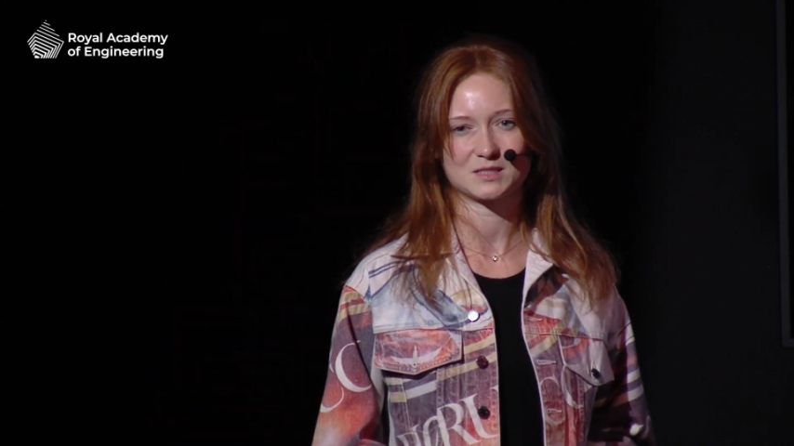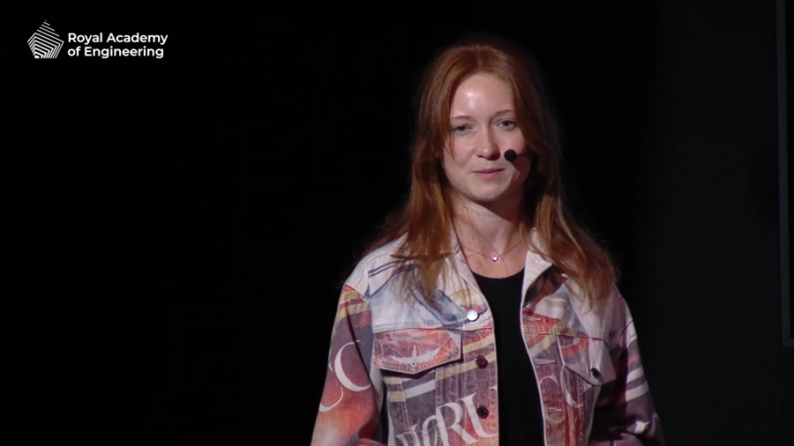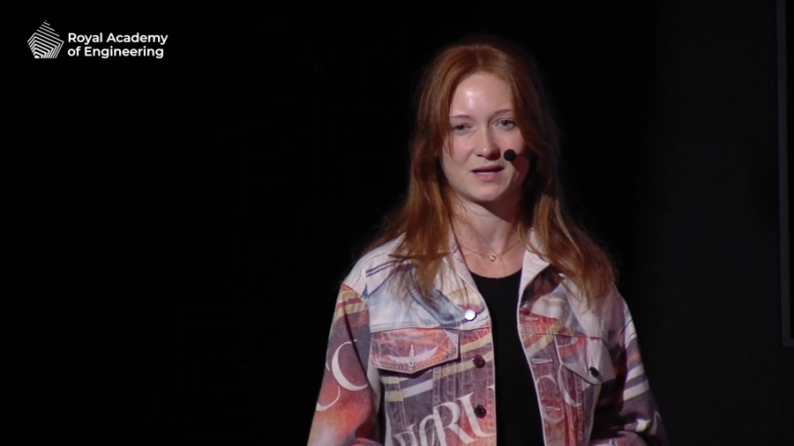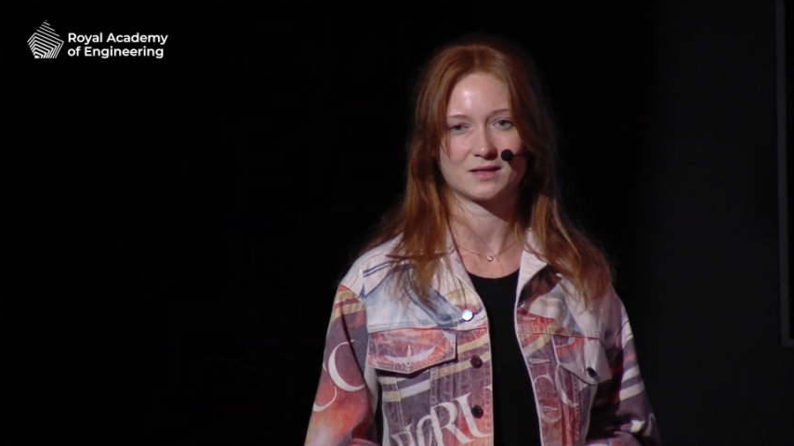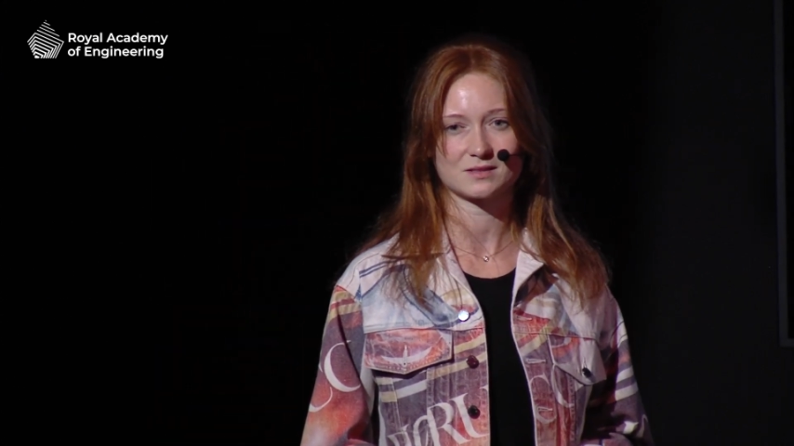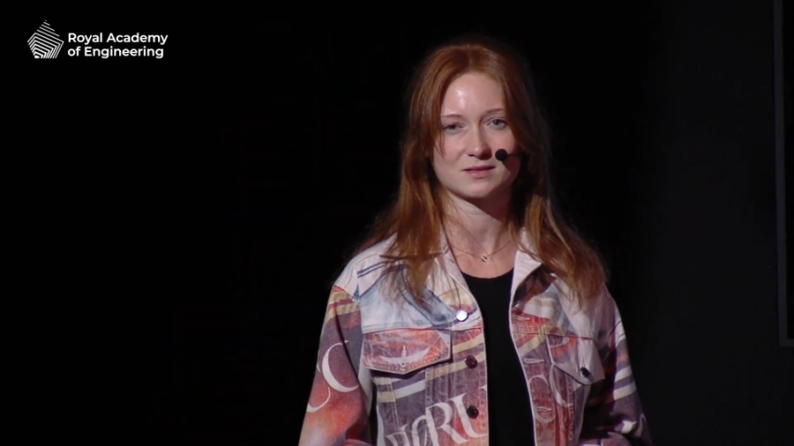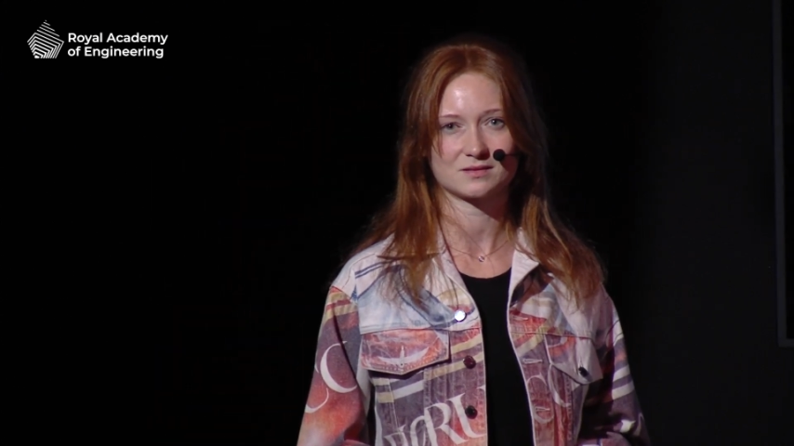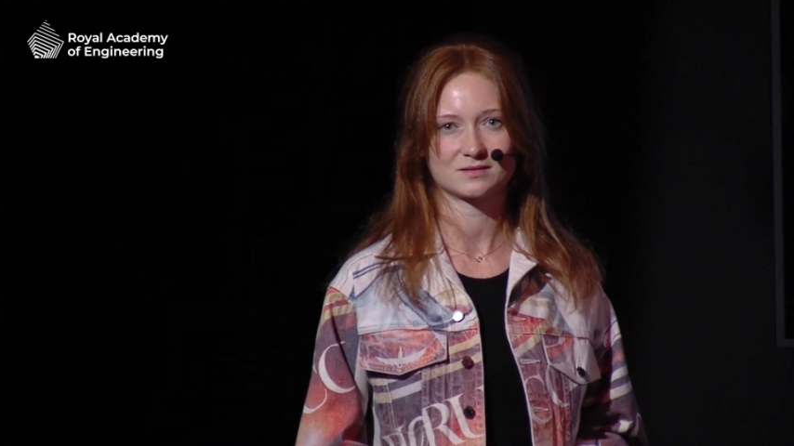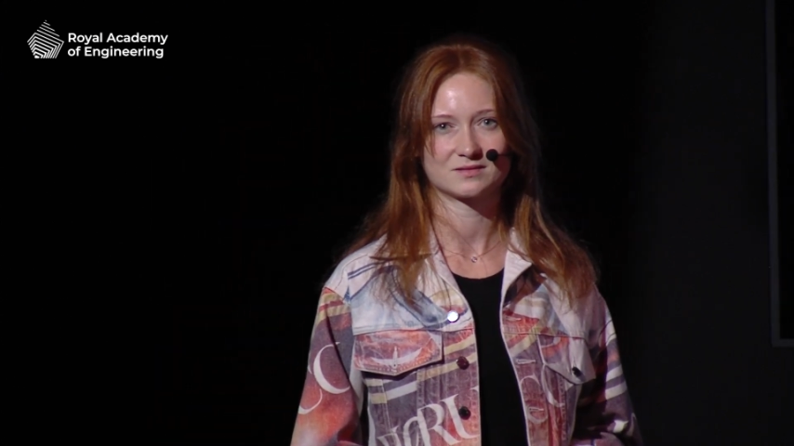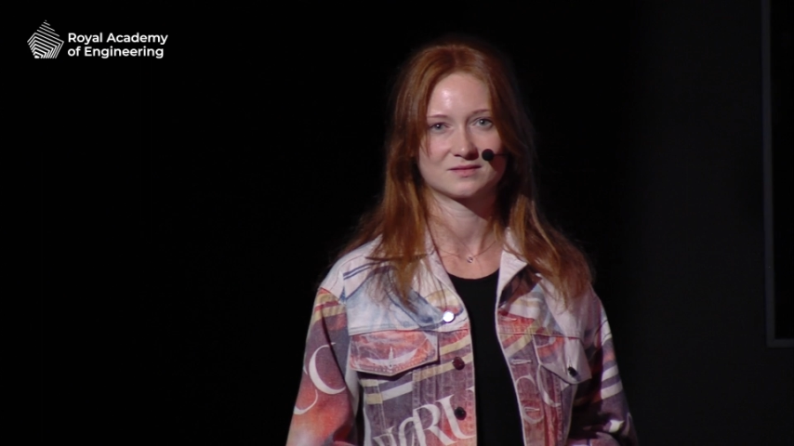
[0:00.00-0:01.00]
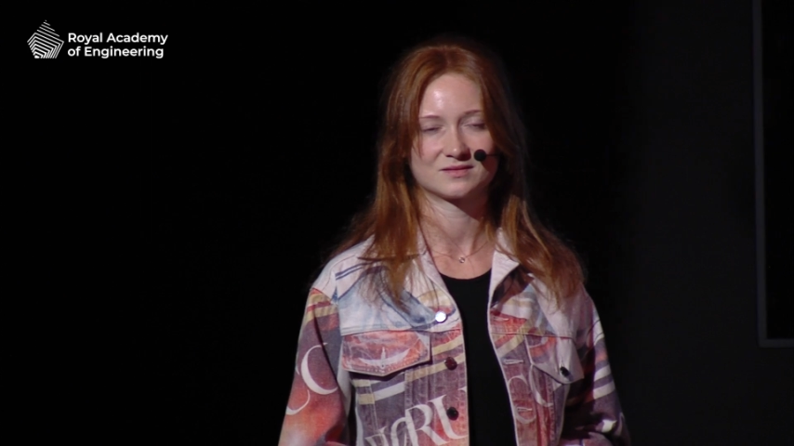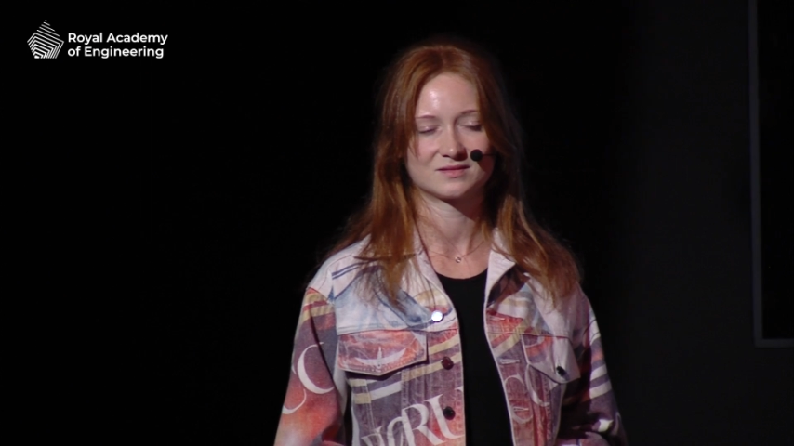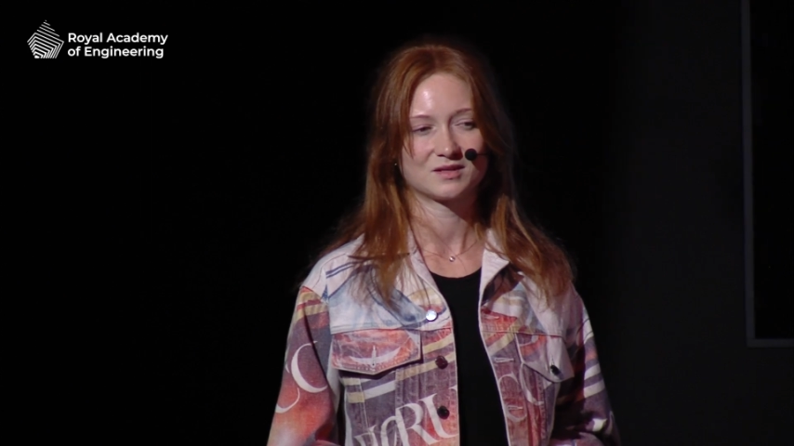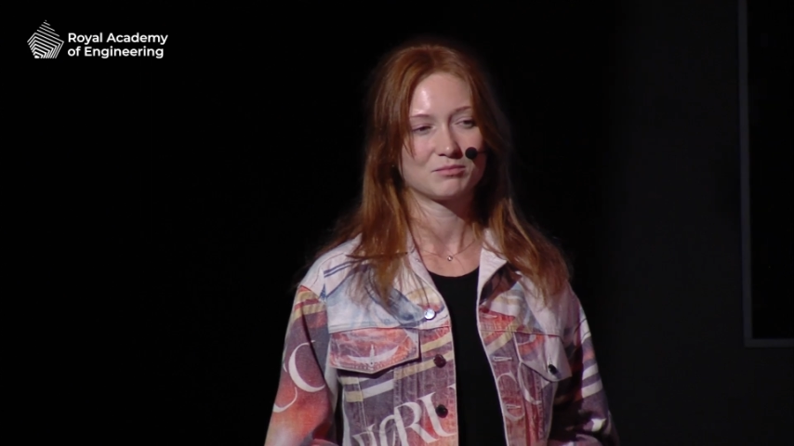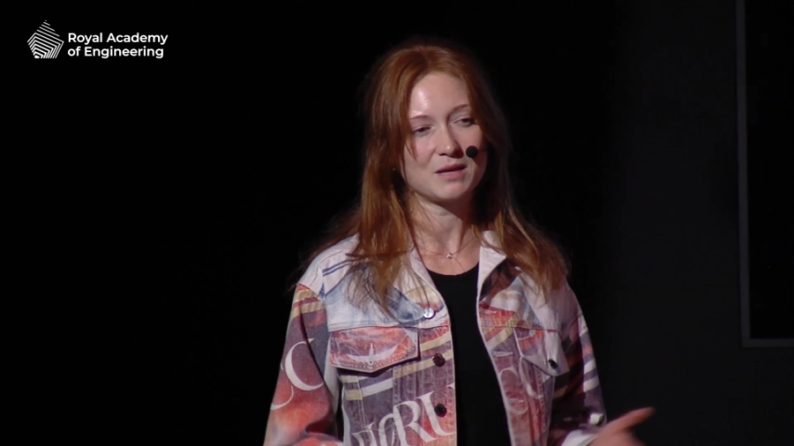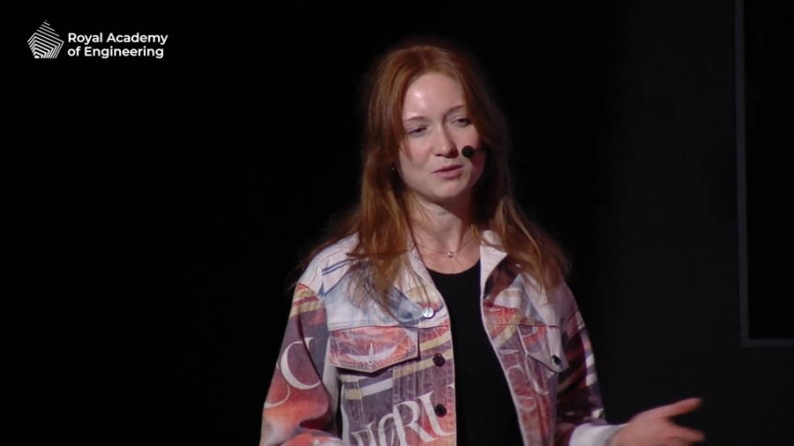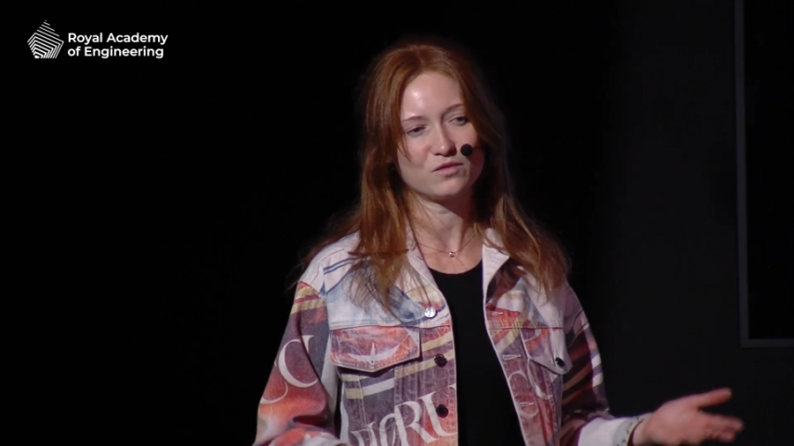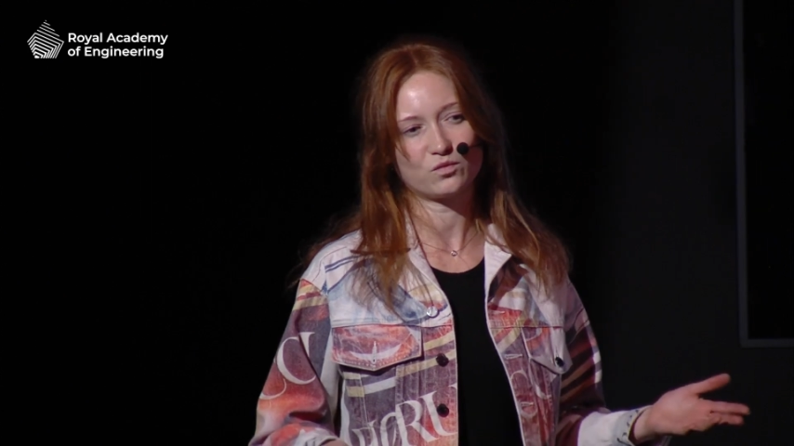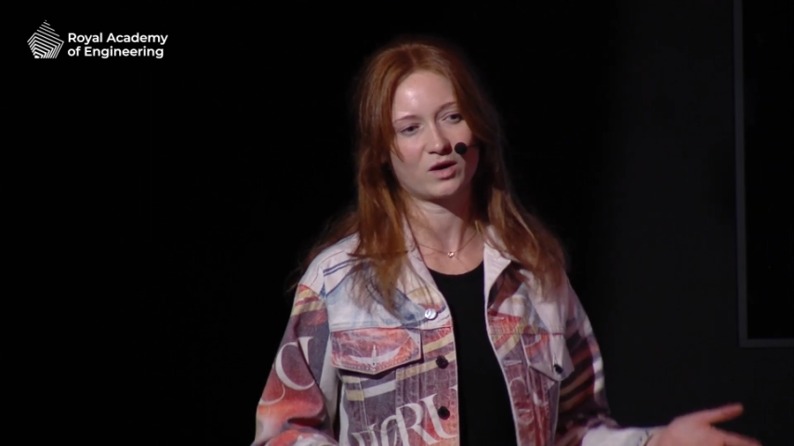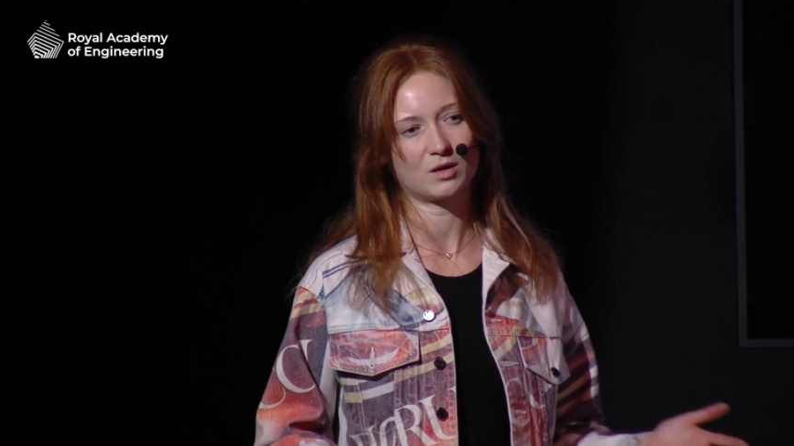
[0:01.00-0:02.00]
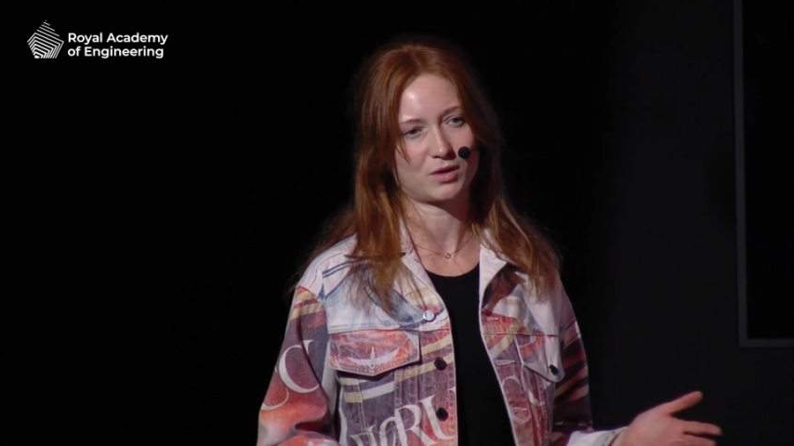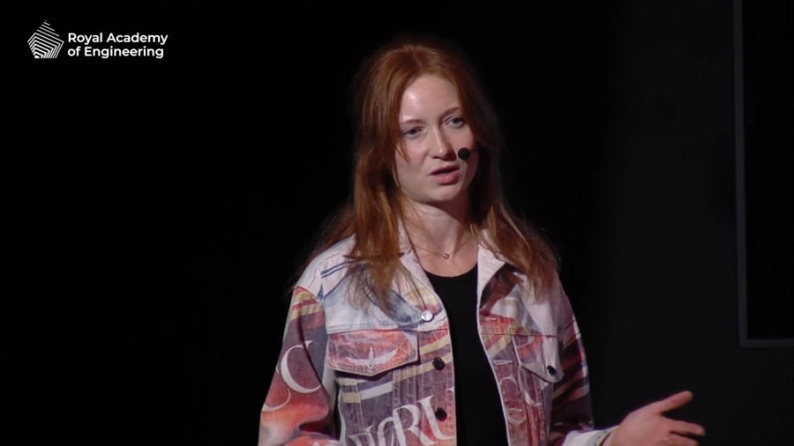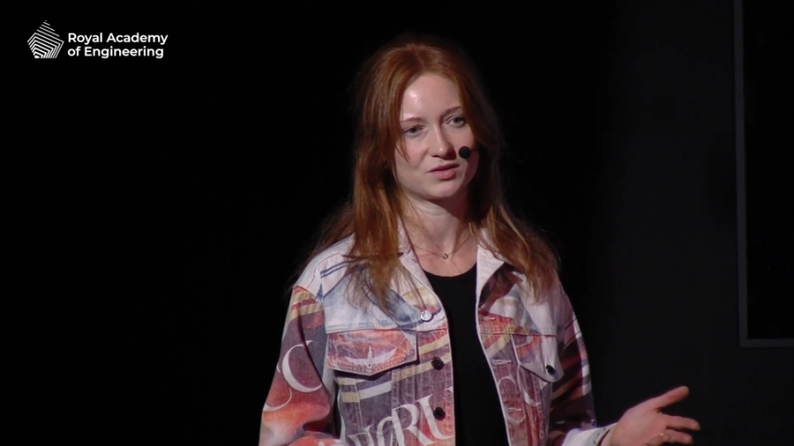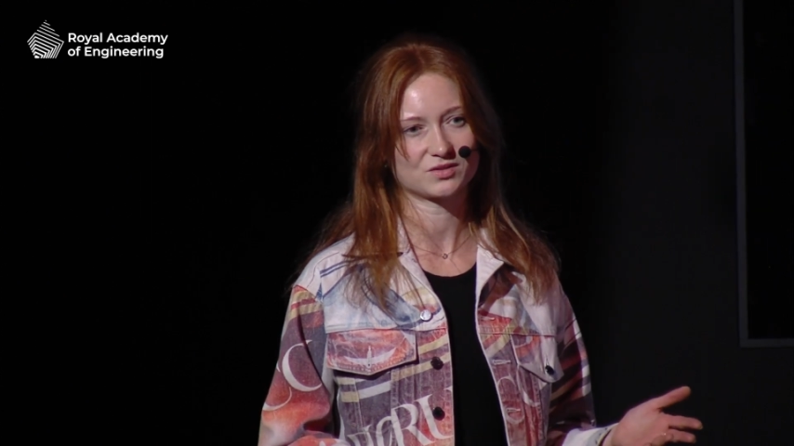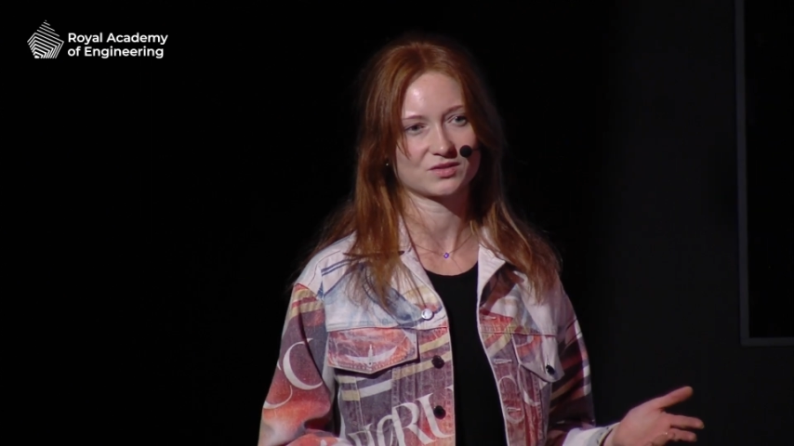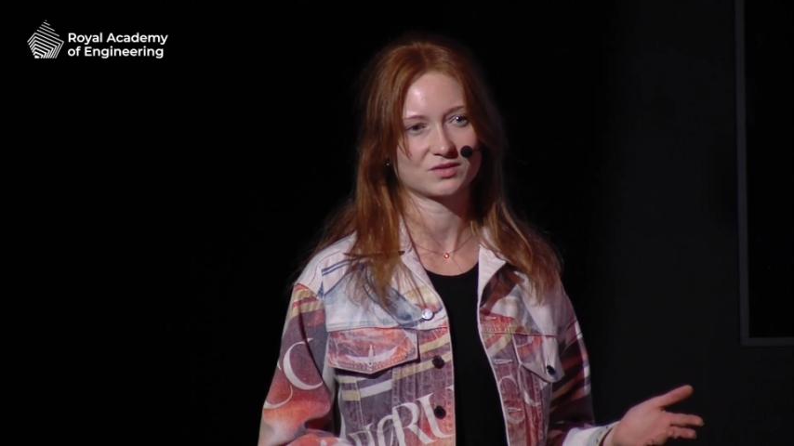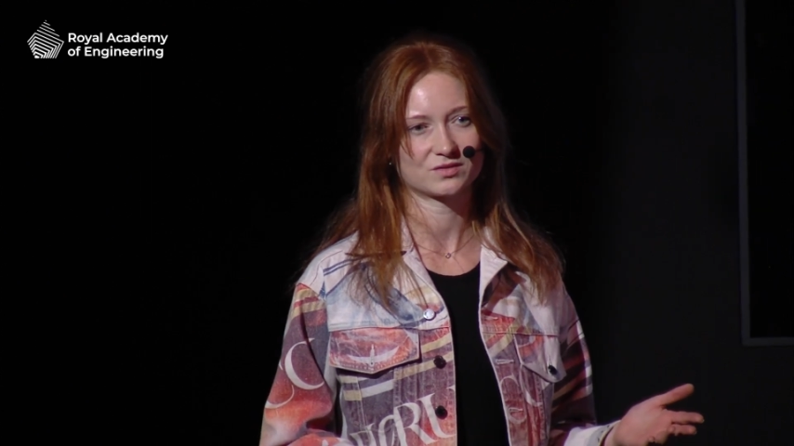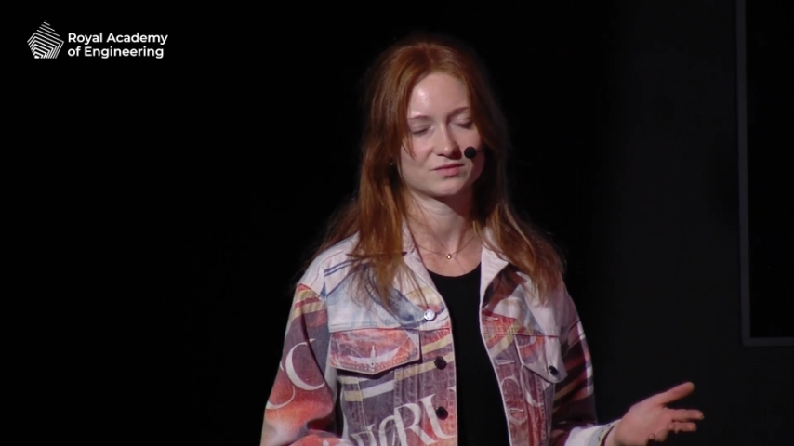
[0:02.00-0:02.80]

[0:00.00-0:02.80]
space. Maybe you even wear a mask.